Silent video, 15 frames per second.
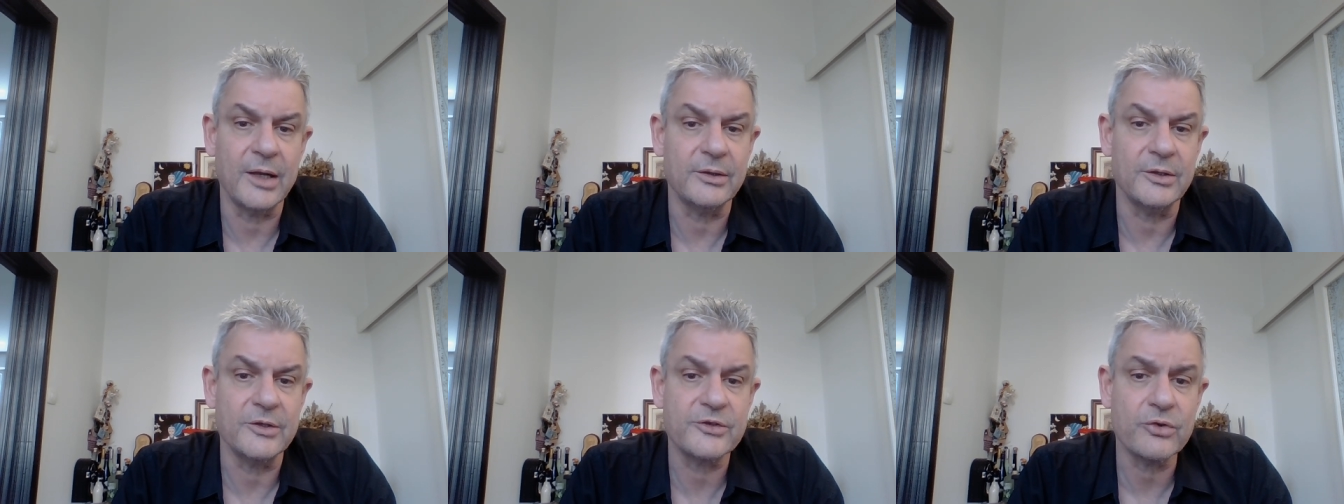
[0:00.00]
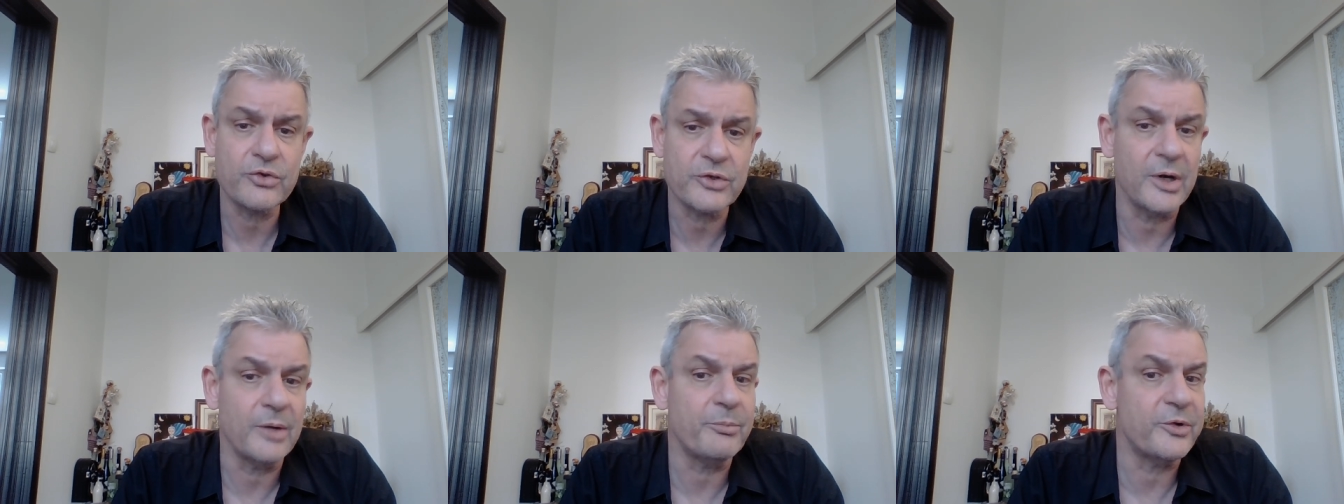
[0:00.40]

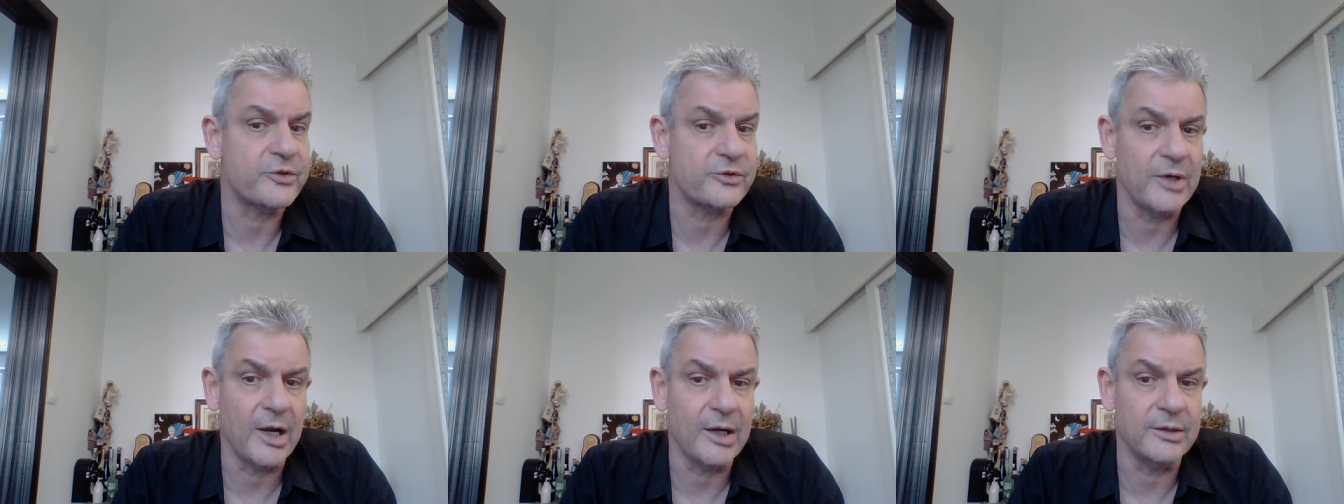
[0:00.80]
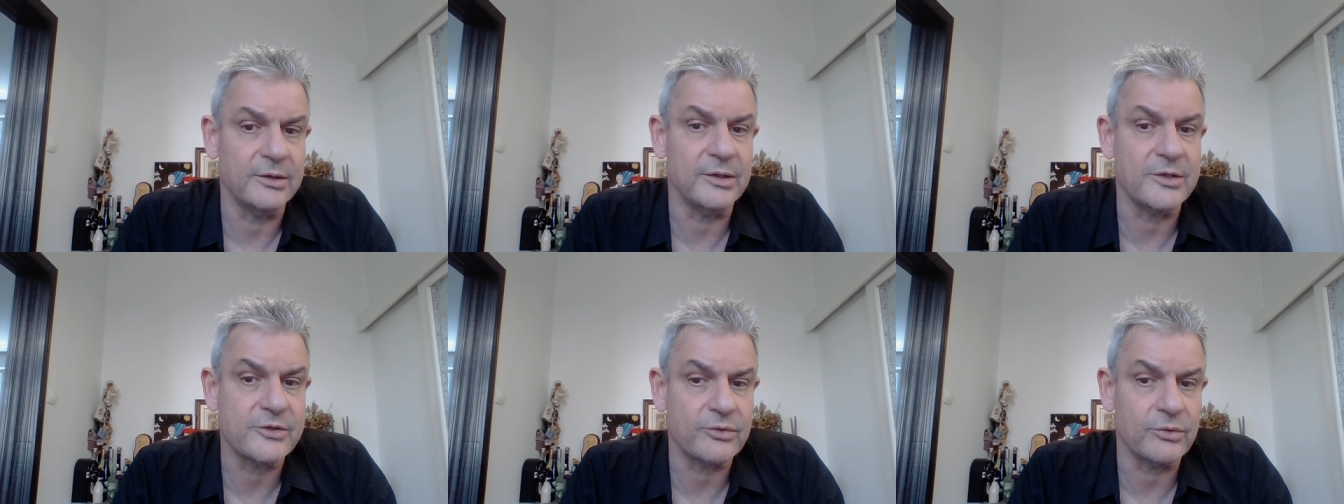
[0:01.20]
antisocial
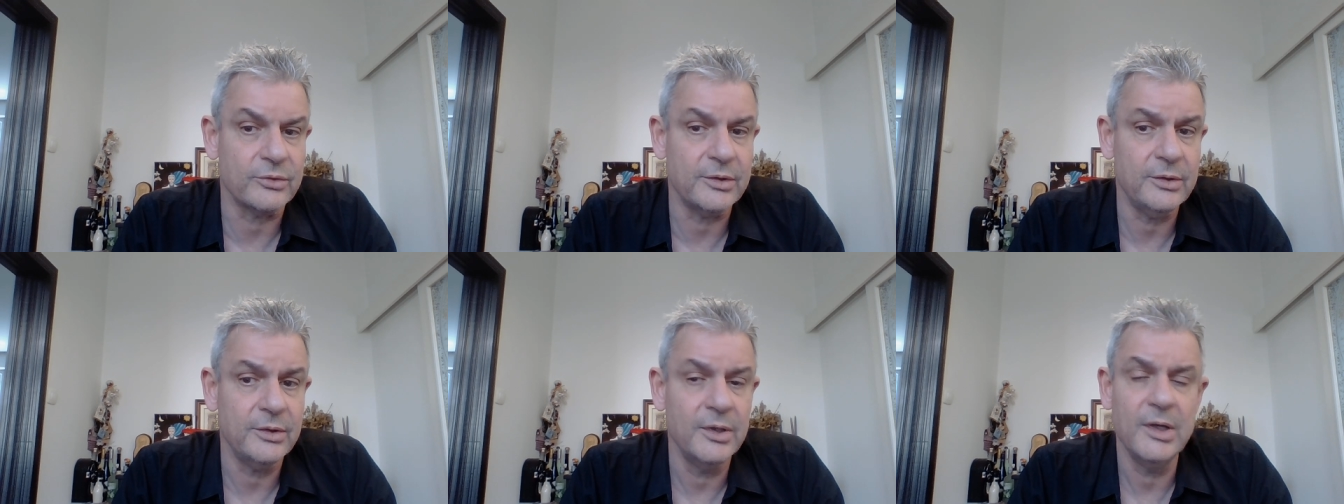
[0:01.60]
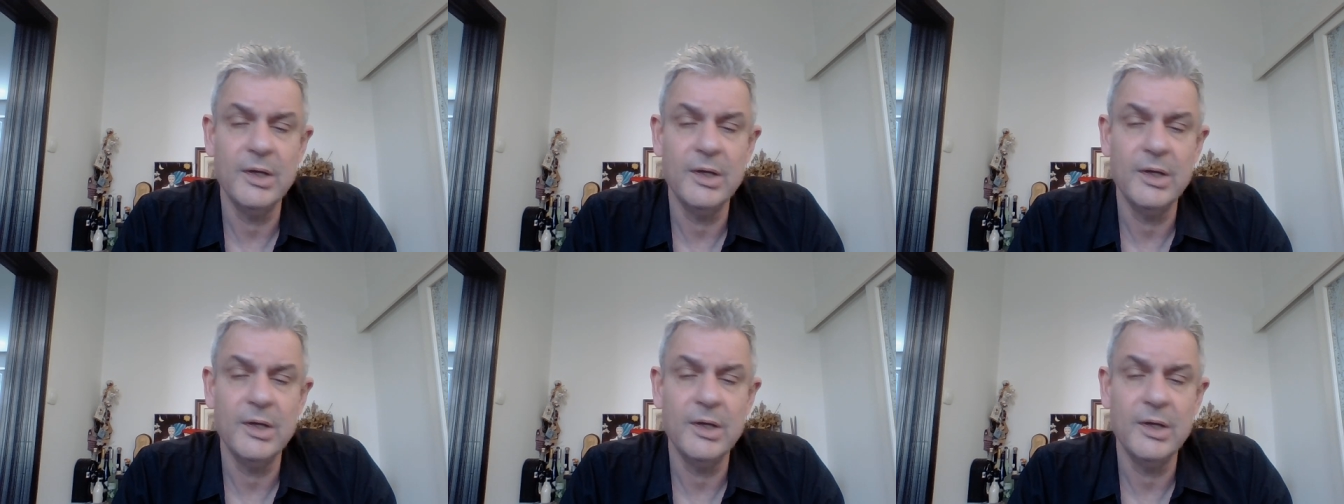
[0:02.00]
personality disorder